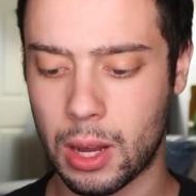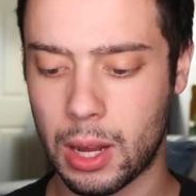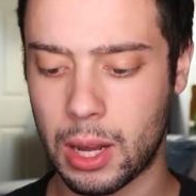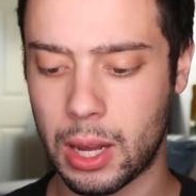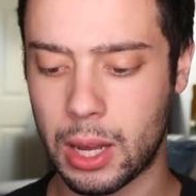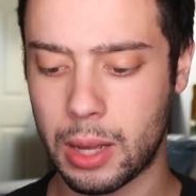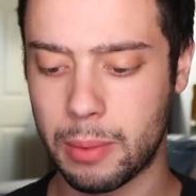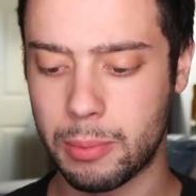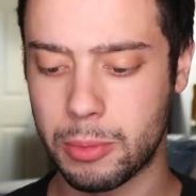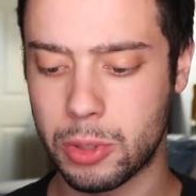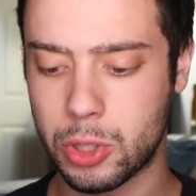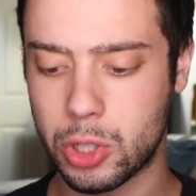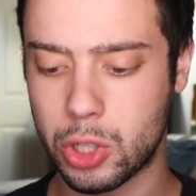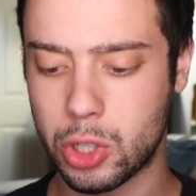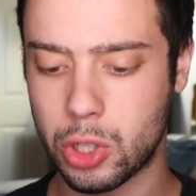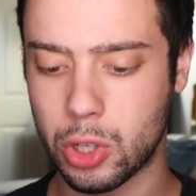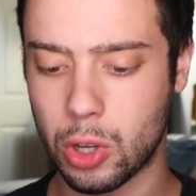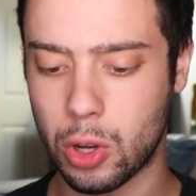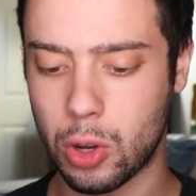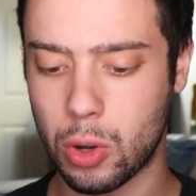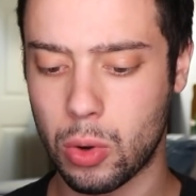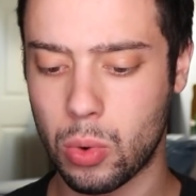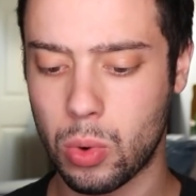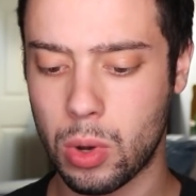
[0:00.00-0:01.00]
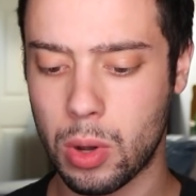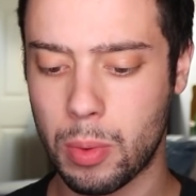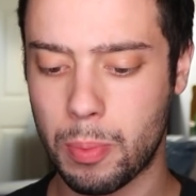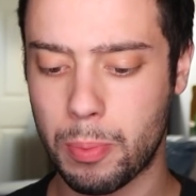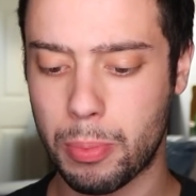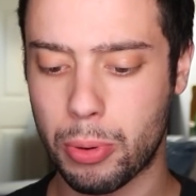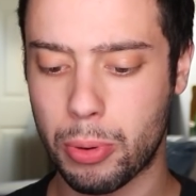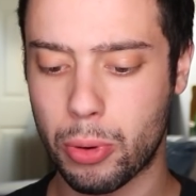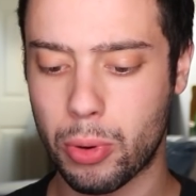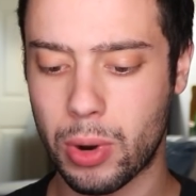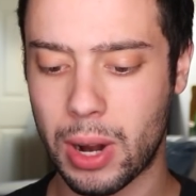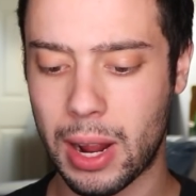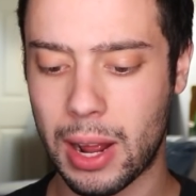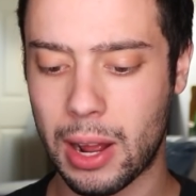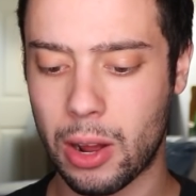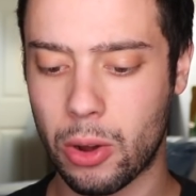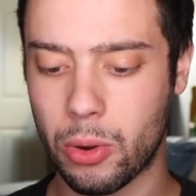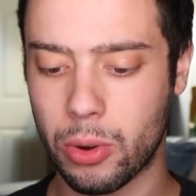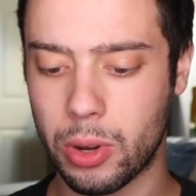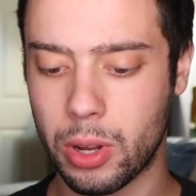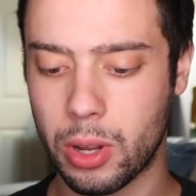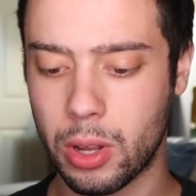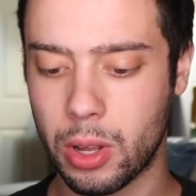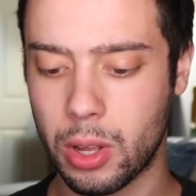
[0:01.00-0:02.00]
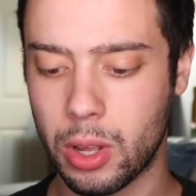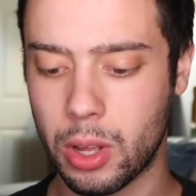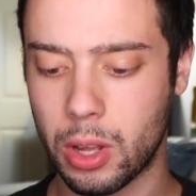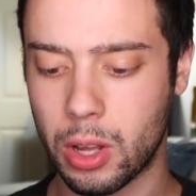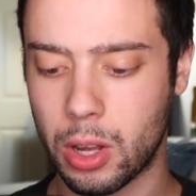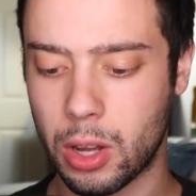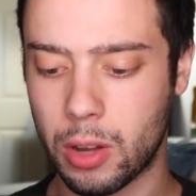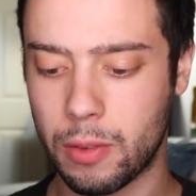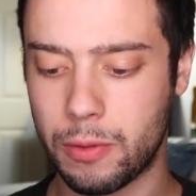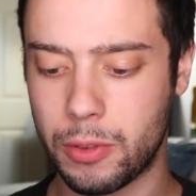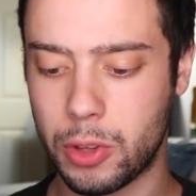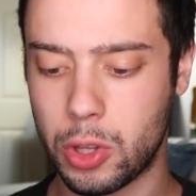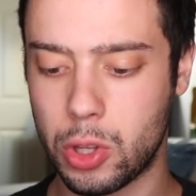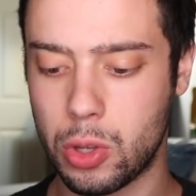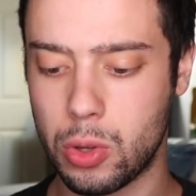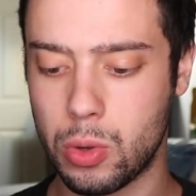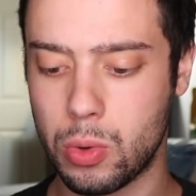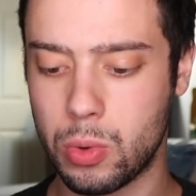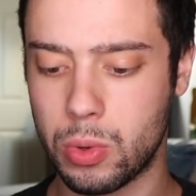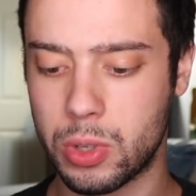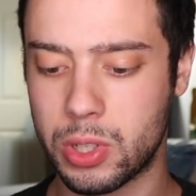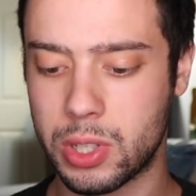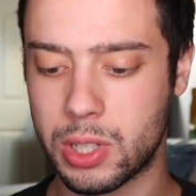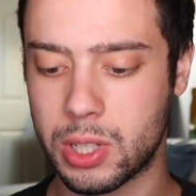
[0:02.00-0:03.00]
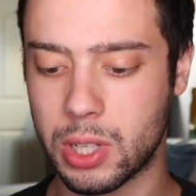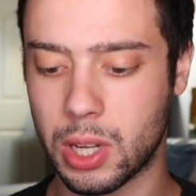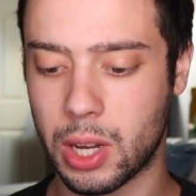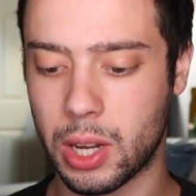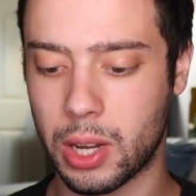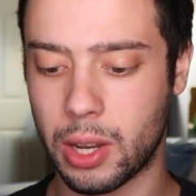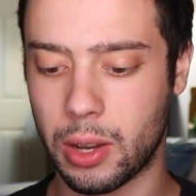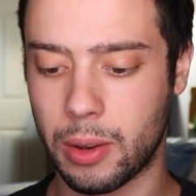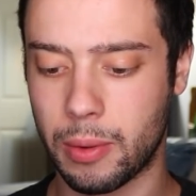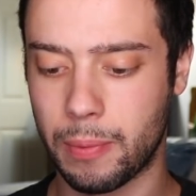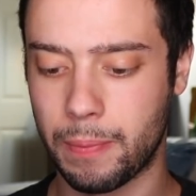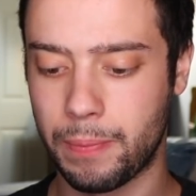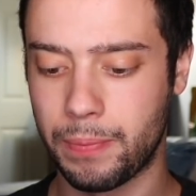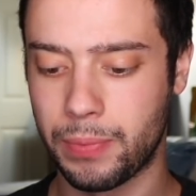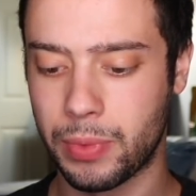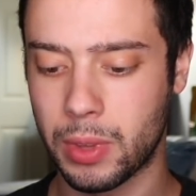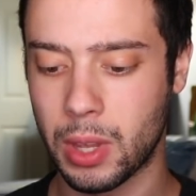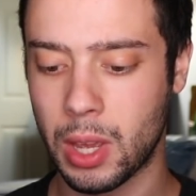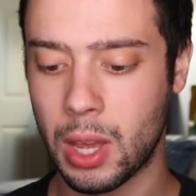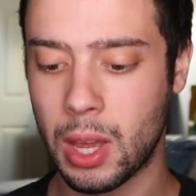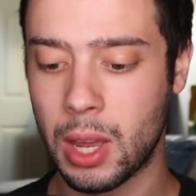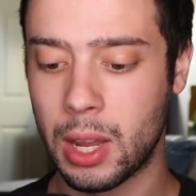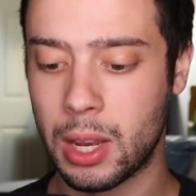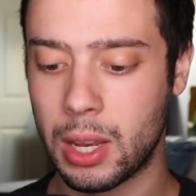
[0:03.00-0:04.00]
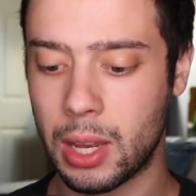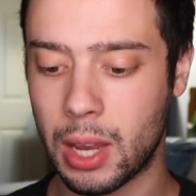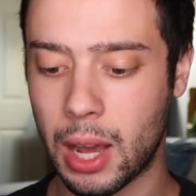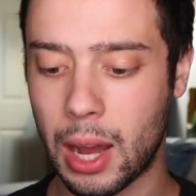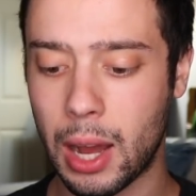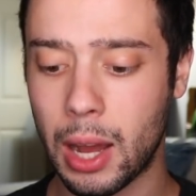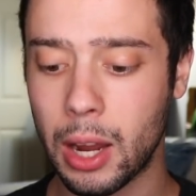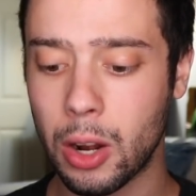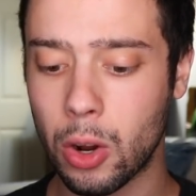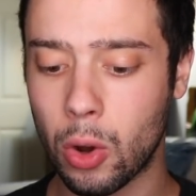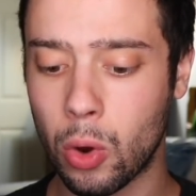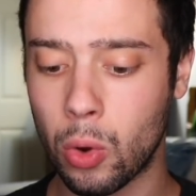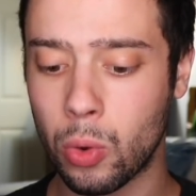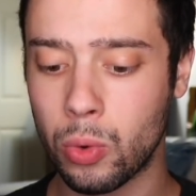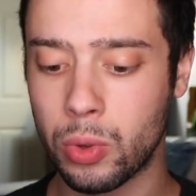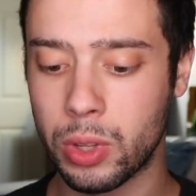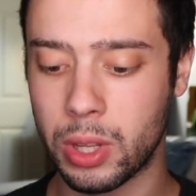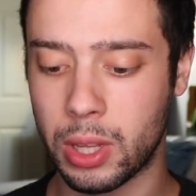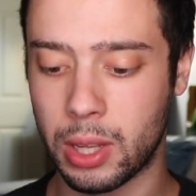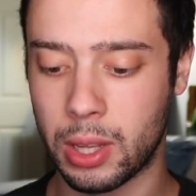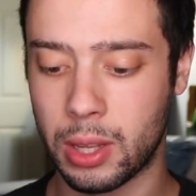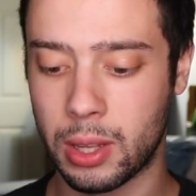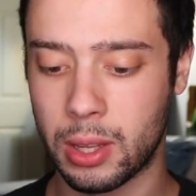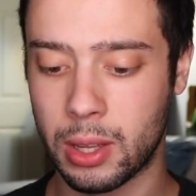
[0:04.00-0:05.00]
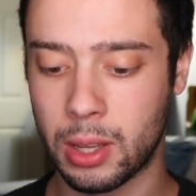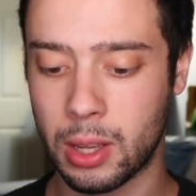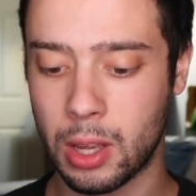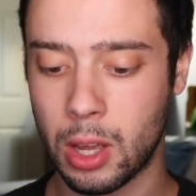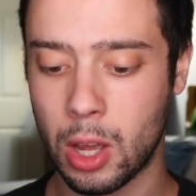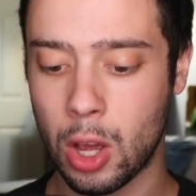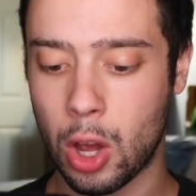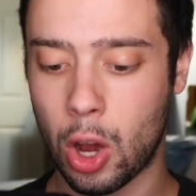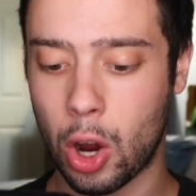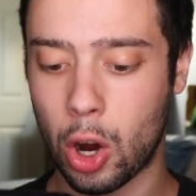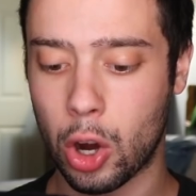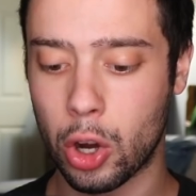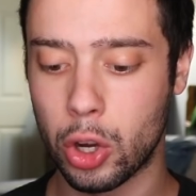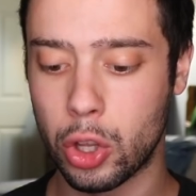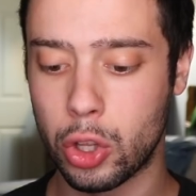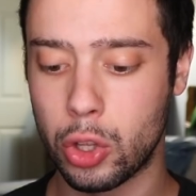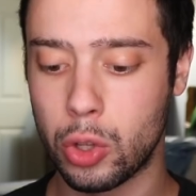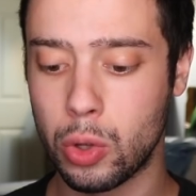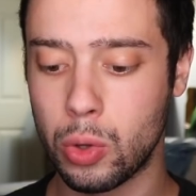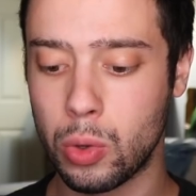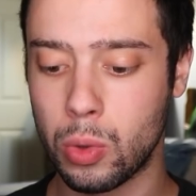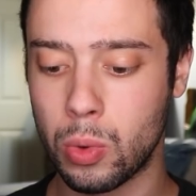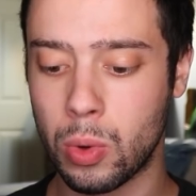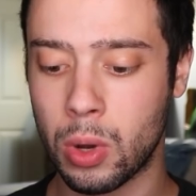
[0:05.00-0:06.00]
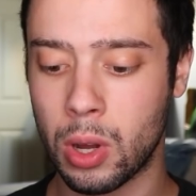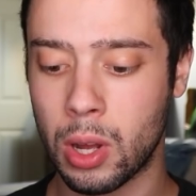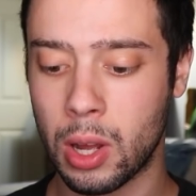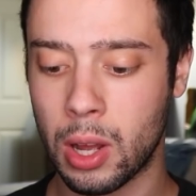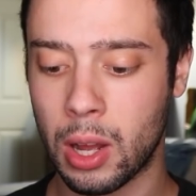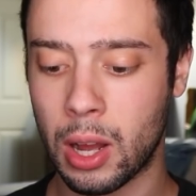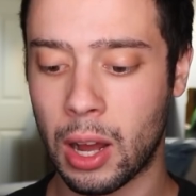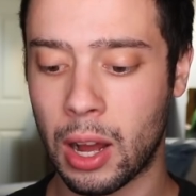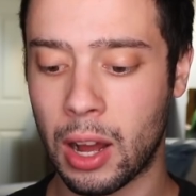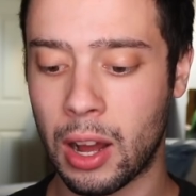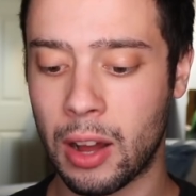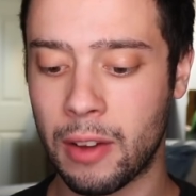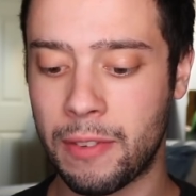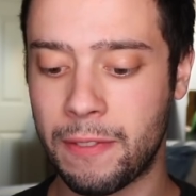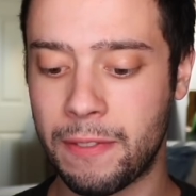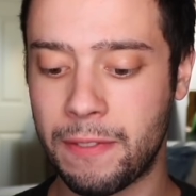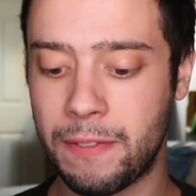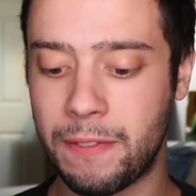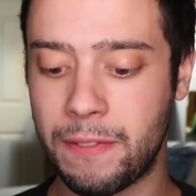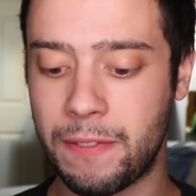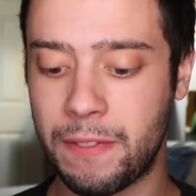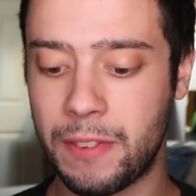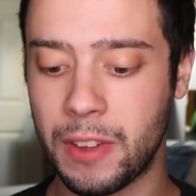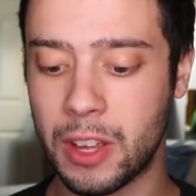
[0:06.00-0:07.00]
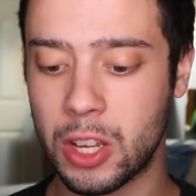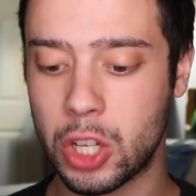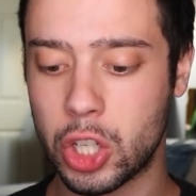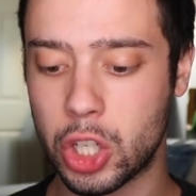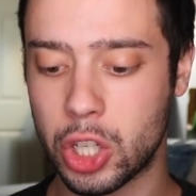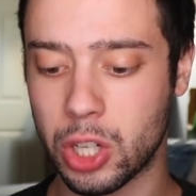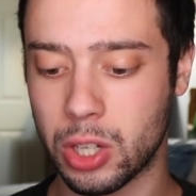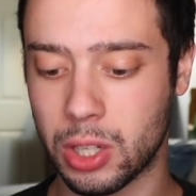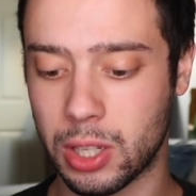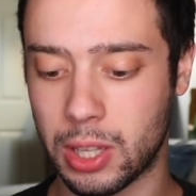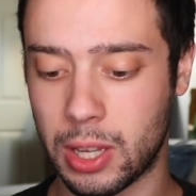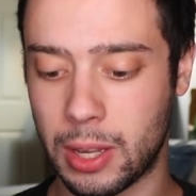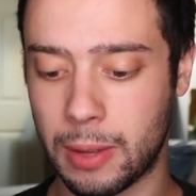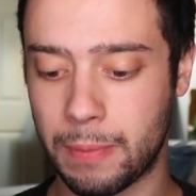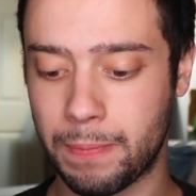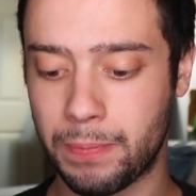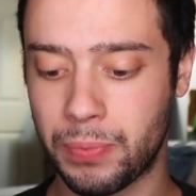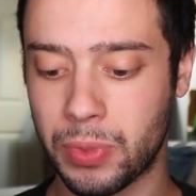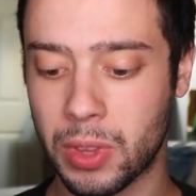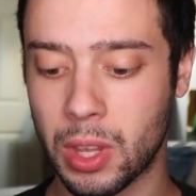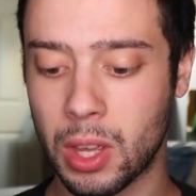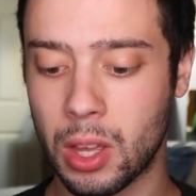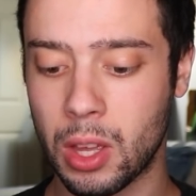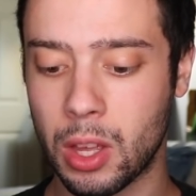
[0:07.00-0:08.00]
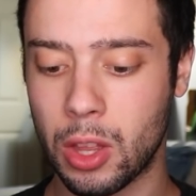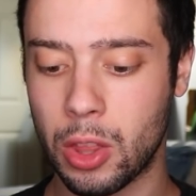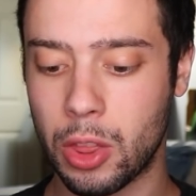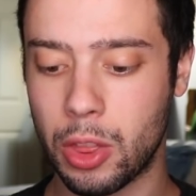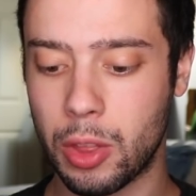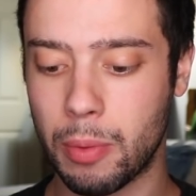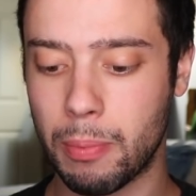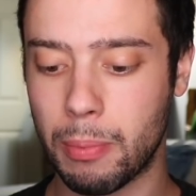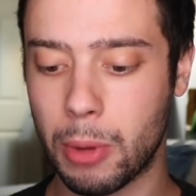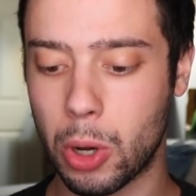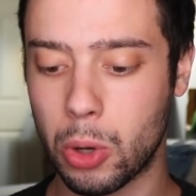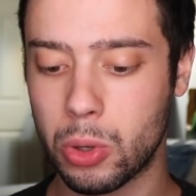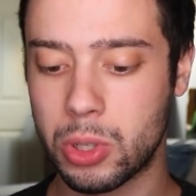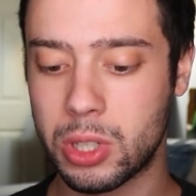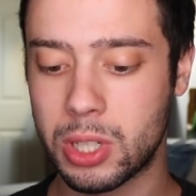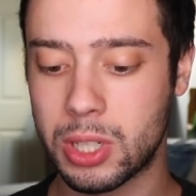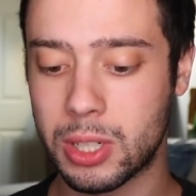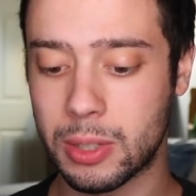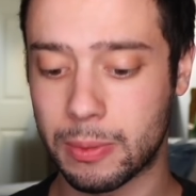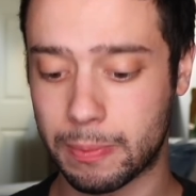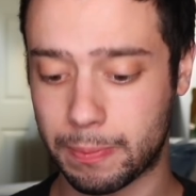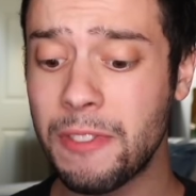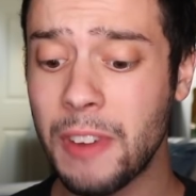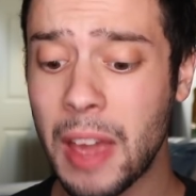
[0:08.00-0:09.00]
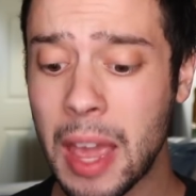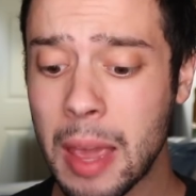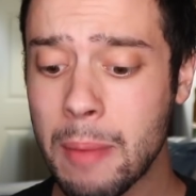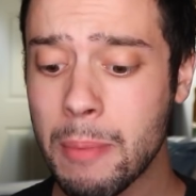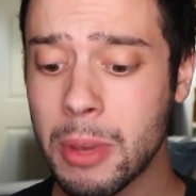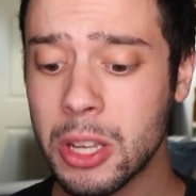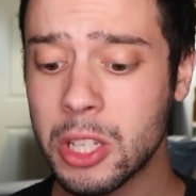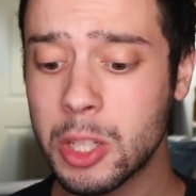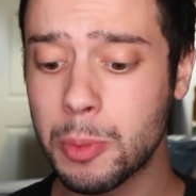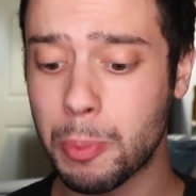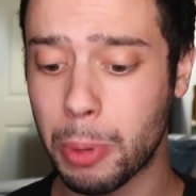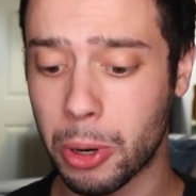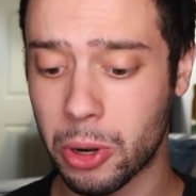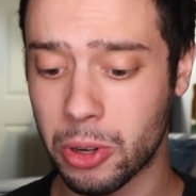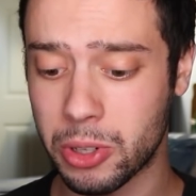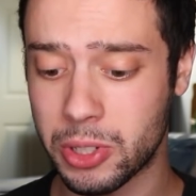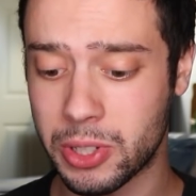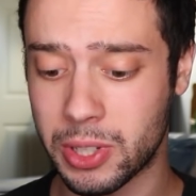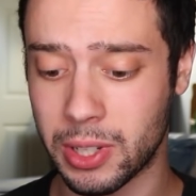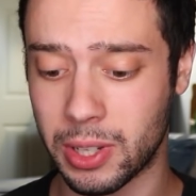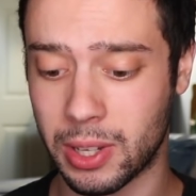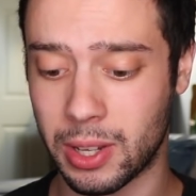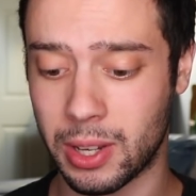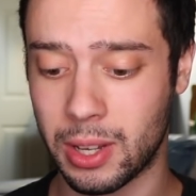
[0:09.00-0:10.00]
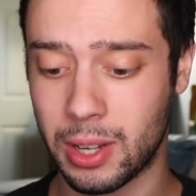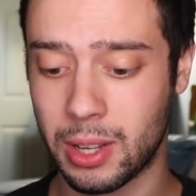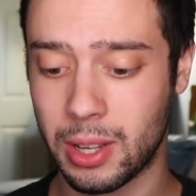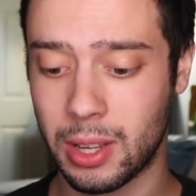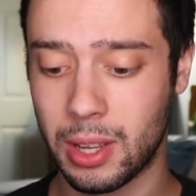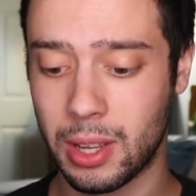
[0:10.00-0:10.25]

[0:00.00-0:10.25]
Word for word: I'm so proud of you, son. Not only are you officially the most famous person